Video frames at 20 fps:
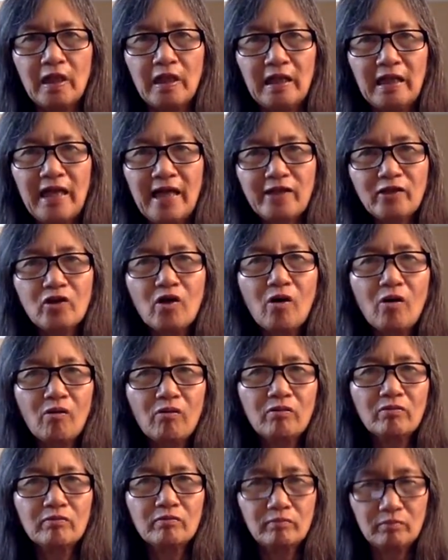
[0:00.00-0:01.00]
let
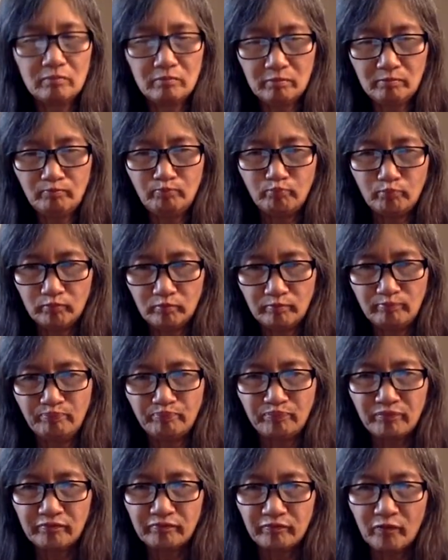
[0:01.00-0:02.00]
go
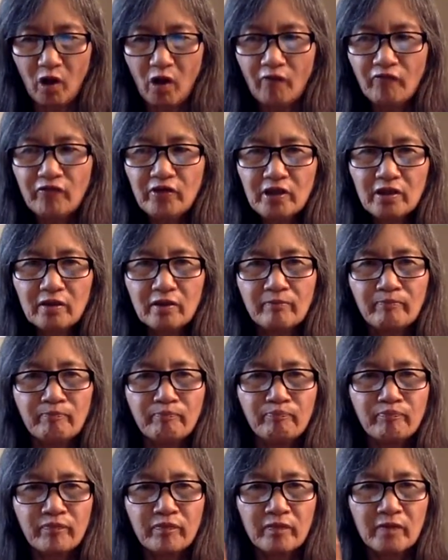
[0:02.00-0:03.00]
of the
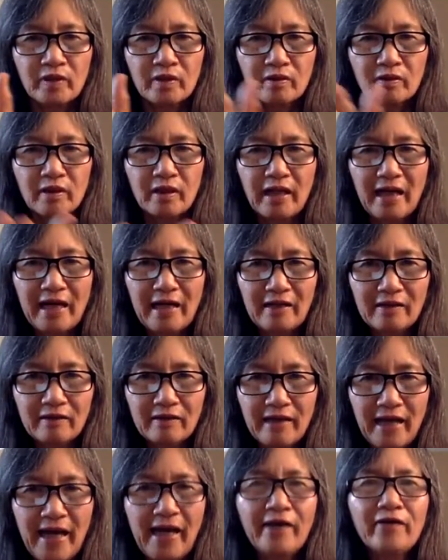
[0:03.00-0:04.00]

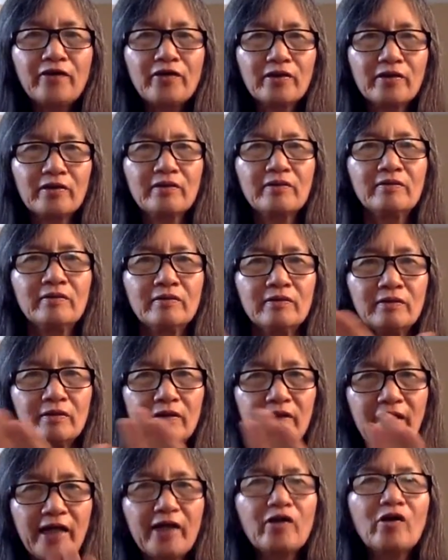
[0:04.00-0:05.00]
anger,
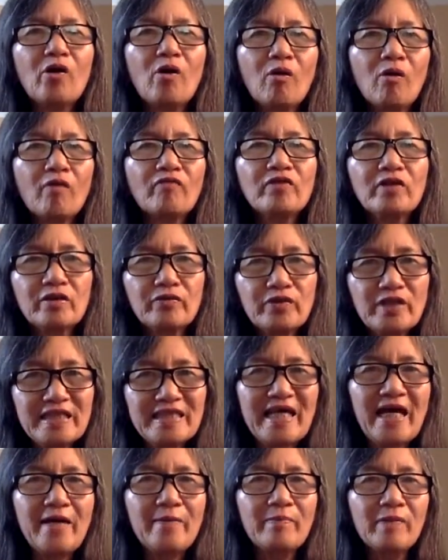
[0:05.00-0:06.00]
let go of the
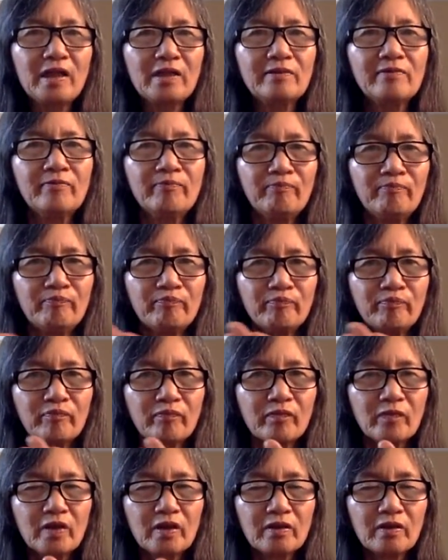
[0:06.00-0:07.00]
resentment,
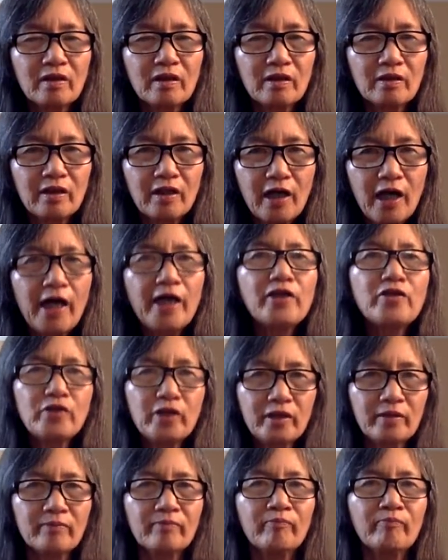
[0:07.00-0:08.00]
the
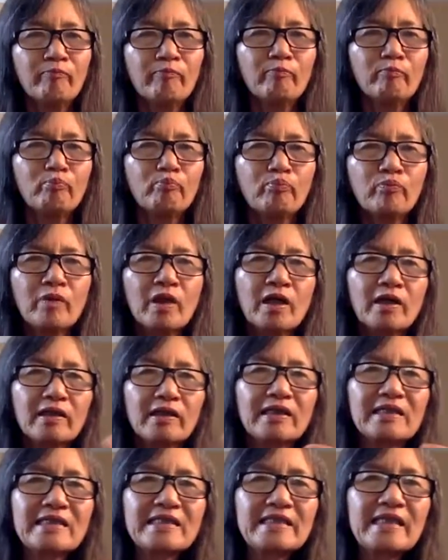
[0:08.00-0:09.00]
hatred.
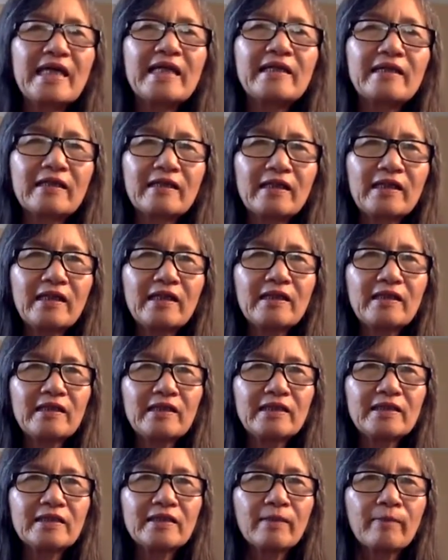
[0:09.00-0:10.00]
The second thing
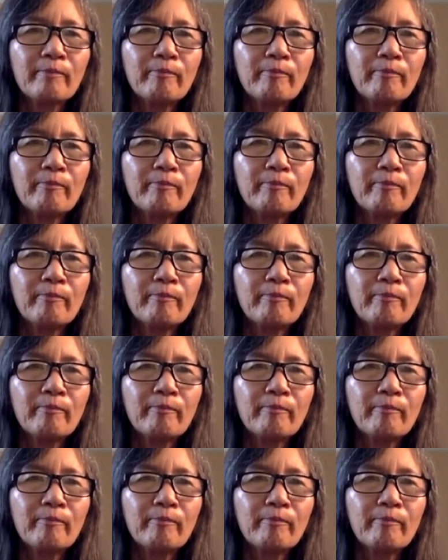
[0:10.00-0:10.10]
is